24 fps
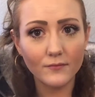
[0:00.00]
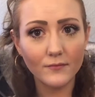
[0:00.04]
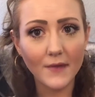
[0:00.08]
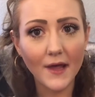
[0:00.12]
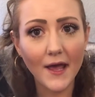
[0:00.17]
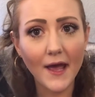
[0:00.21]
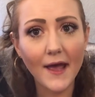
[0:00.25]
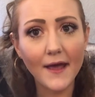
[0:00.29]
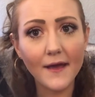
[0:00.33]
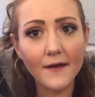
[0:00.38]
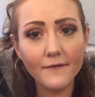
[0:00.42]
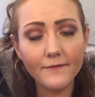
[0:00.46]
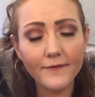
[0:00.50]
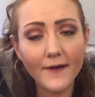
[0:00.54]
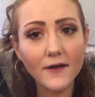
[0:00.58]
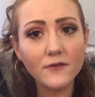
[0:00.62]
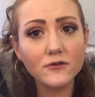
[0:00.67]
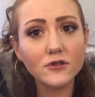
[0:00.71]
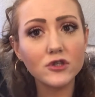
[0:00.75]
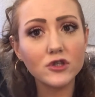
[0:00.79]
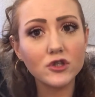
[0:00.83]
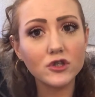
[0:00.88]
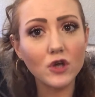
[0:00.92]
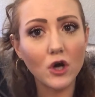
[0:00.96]
I have found
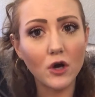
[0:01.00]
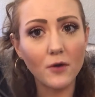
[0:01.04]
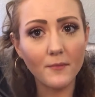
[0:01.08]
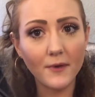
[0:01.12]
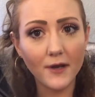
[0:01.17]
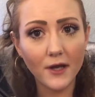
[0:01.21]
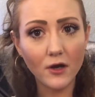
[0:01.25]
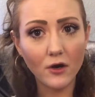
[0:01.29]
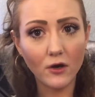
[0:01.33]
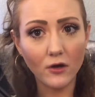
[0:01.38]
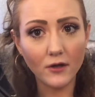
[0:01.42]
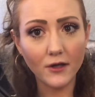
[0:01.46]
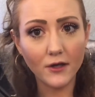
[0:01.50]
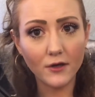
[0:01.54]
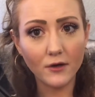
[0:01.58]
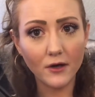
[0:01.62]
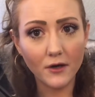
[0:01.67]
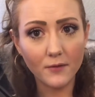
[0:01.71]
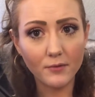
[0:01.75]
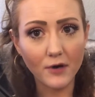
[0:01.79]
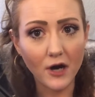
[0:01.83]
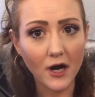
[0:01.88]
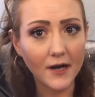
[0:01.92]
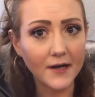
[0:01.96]
so many Holy Grail
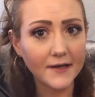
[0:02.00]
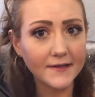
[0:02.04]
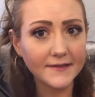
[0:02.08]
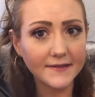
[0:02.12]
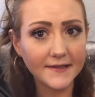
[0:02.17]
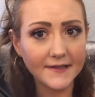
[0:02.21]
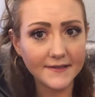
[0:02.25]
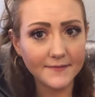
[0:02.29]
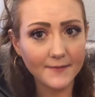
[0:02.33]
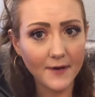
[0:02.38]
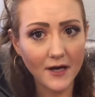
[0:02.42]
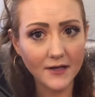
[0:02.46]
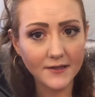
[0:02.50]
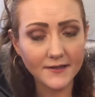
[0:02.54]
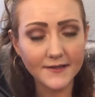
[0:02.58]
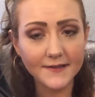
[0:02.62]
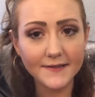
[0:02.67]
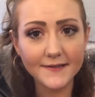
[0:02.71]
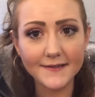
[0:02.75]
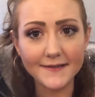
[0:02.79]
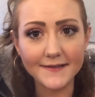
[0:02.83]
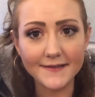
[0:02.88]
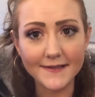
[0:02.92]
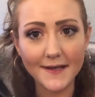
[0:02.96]
products in these boxes
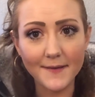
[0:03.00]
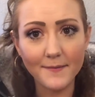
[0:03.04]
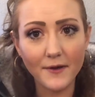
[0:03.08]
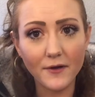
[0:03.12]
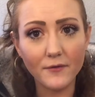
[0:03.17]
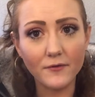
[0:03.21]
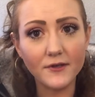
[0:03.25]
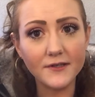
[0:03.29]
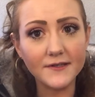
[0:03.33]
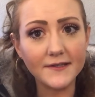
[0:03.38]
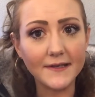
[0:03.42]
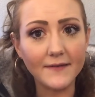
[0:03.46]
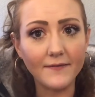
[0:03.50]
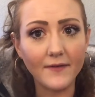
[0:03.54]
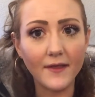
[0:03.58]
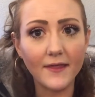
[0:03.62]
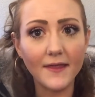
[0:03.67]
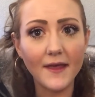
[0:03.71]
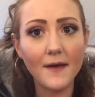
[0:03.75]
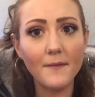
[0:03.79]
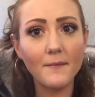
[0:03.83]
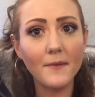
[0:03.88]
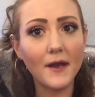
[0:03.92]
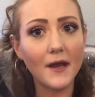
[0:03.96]
since I've been receiving
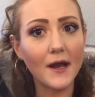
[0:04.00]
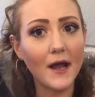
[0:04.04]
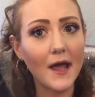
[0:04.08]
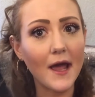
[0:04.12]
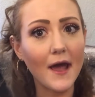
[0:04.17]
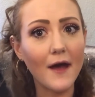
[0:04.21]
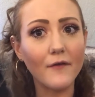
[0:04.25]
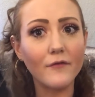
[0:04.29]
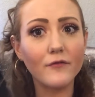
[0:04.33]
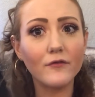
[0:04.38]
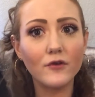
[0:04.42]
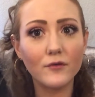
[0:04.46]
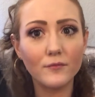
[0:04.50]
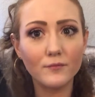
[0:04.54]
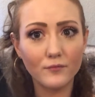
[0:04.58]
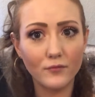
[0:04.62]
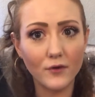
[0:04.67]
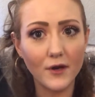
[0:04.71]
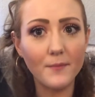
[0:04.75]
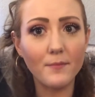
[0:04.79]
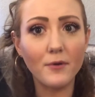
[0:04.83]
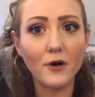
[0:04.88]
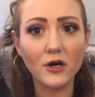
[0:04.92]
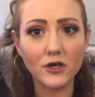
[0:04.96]
them, and I have
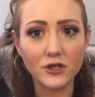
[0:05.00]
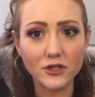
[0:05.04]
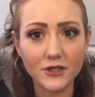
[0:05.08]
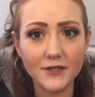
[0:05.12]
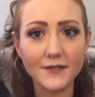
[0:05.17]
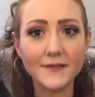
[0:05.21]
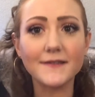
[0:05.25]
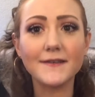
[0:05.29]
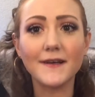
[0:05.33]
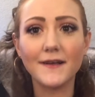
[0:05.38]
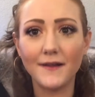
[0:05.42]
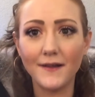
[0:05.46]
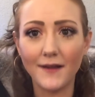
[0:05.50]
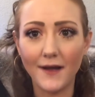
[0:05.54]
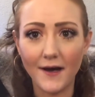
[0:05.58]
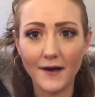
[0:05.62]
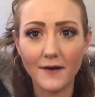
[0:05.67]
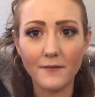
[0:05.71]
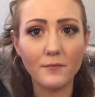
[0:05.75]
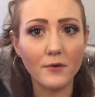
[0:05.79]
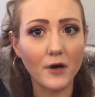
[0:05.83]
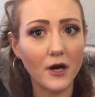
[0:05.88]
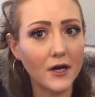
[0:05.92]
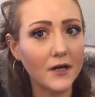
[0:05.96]
repurchased a lot
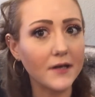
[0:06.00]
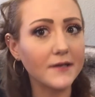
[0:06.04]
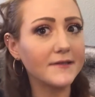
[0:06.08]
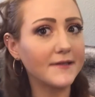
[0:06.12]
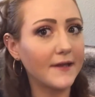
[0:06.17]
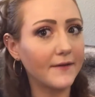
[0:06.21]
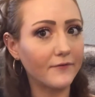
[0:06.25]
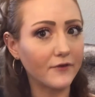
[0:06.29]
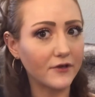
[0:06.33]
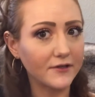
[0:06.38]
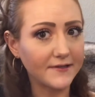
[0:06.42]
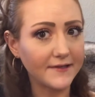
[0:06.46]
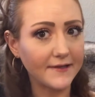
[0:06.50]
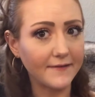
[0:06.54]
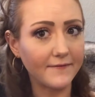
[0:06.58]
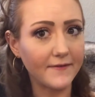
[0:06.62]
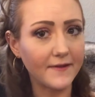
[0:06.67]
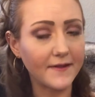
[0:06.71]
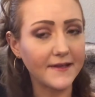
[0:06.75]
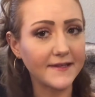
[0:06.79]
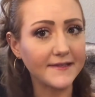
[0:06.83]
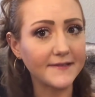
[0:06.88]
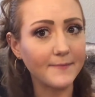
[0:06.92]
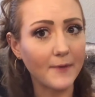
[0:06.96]
of products I've received in
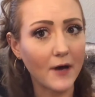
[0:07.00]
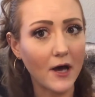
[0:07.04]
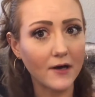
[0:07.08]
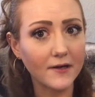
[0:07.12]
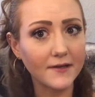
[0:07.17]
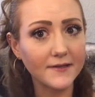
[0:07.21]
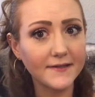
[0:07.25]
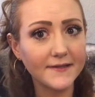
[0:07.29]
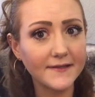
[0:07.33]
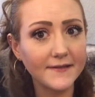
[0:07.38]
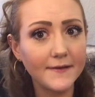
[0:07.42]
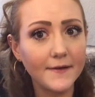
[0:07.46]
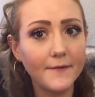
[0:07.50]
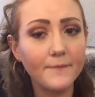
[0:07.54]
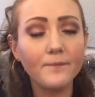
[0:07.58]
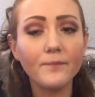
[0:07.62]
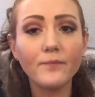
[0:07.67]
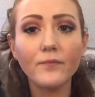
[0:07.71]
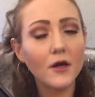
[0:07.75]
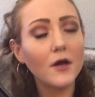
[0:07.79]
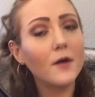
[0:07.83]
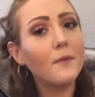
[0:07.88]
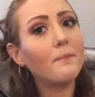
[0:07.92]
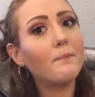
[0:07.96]
this box.
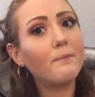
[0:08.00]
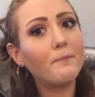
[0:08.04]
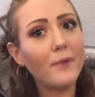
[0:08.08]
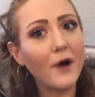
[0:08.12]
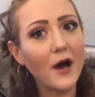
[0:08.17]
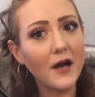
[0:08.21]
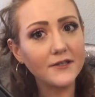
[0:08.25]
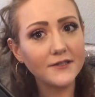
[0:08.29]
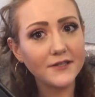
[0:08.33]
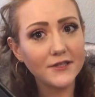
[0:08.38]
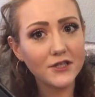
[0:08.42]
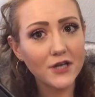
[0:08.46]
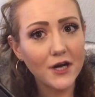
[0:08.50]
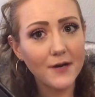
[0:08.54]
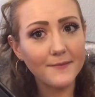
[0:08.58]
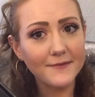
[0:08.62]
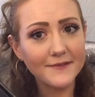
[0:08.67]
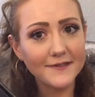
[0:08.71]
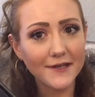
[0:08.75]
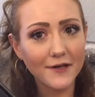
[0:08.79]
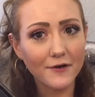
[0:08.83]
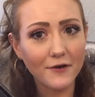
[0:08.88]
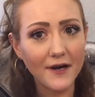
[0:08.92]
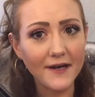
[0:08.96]
BOXYCHARM
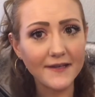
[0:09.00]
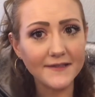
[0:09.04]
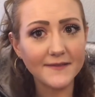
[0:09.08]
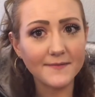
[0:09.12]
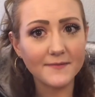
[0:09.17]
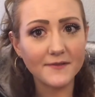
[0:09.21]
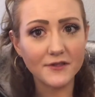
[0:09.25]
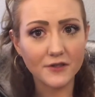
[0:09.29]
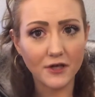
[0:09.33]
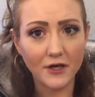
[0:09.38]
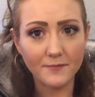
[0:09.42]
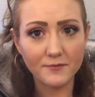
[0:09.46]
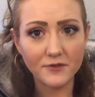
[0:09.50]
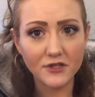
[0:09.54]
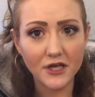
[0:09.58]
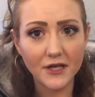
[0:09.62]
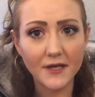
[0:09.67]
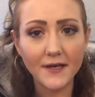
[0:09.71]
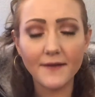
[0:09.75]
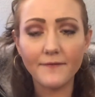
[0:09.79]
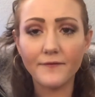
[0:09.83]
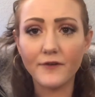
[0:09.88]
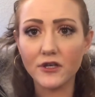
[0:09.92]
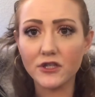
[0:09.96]
is a great
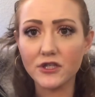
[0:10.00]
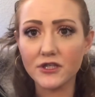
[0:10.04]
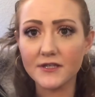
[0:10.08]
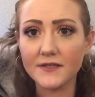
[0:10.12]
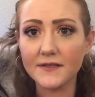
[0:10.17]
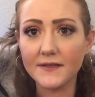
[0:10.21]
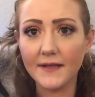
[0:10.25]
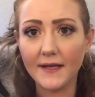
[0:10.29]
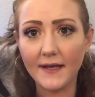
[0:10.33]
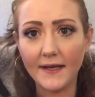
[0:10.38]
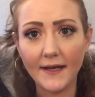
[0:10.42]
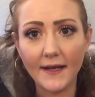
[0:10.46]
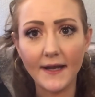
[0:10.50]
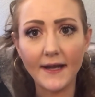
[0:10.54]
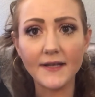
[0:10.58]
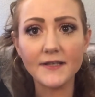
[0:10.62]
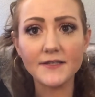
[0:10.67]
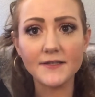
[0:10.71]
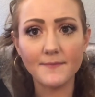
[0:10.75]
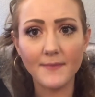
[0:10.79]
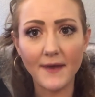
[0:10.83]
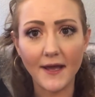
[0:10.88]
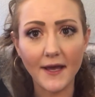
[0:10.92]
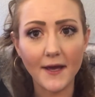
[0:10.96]
subscription if you're just leaning
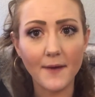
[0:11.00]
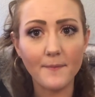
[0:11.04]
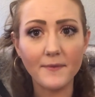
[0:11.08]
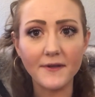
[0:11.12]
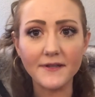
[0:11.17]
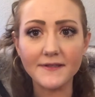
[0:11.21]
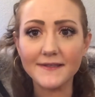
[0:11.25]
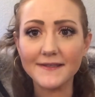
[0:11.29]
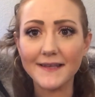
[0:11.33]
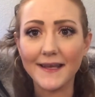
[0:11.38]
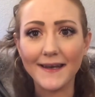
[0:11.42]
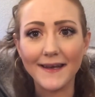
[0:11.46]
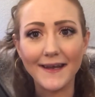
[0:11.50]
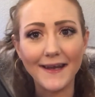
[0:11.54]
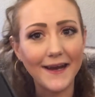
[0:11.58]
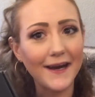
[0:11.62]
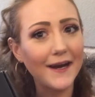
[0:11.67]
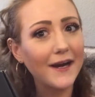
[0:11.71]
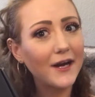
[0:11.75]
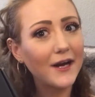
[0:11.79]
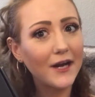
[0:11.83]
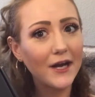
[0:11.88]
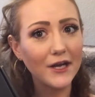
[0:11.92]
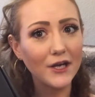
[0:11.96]
into makeup and
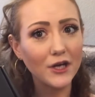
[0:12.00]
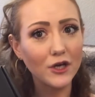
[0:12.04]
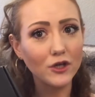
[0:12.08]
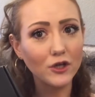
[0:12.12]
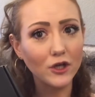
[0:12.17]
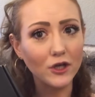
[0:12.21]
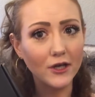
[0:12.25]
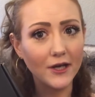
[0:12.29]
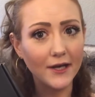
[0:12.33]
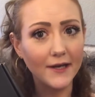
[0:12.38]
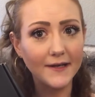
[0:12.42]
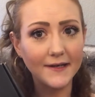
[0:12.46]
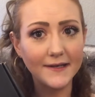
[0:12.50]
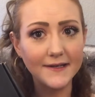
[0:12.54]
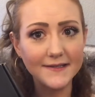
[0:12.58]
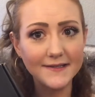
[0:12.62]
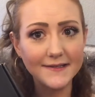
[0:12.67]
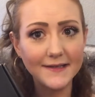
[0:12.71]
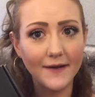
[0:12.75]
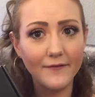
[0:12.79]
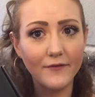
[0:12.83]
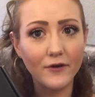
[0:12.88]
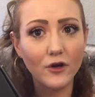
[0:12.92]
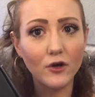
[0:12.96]
skincare and you're looking to
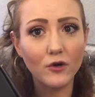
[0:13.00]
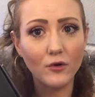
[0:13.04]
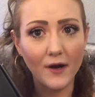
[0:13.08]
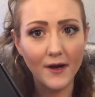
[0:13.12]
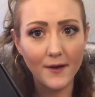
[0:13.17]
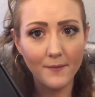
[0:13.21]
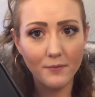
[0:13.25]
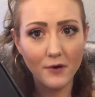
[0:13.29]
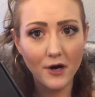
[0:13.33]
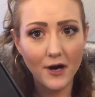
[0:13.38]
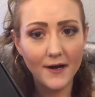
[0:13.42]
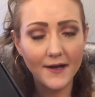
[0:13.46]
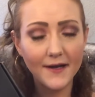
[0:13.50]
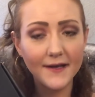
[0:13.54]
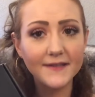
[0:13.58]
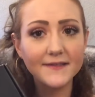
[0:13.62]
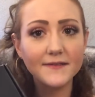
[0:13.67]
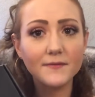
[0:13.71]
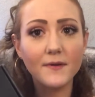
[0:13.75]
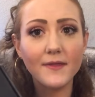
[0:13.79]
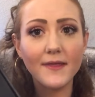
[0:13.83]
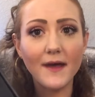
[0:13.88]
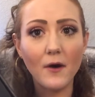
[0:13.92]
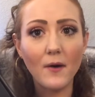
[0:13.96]
discover great products
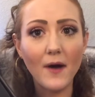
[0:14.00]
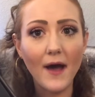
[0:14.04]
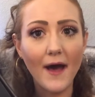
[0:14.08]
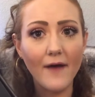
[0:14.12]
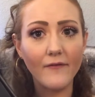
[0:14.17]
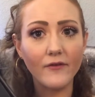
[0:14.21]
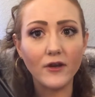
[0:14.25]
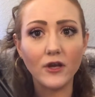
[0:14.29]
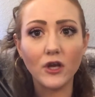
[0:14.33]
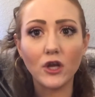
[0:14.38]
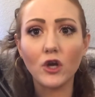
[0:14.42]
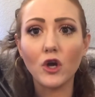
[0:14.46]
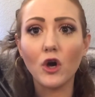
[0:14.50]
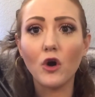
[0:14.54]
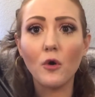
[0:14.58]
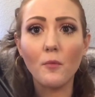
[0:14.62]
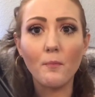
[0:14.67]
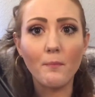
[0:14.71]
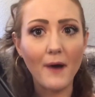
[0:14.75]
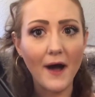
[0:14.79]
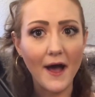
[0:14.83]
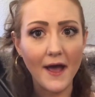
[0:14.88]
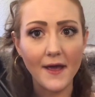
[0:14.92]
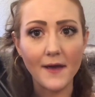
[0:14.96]
without having to go
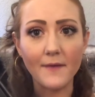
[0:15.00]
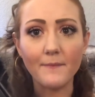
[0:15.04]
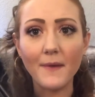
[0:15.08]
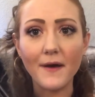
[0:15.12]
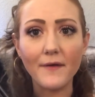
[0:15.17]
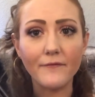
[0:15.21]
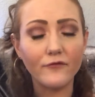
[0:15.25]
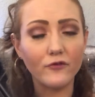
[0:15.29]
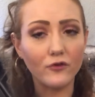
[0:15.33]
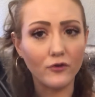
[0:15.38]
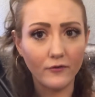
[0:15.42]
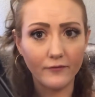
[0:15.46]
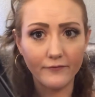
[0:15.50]
buy them at full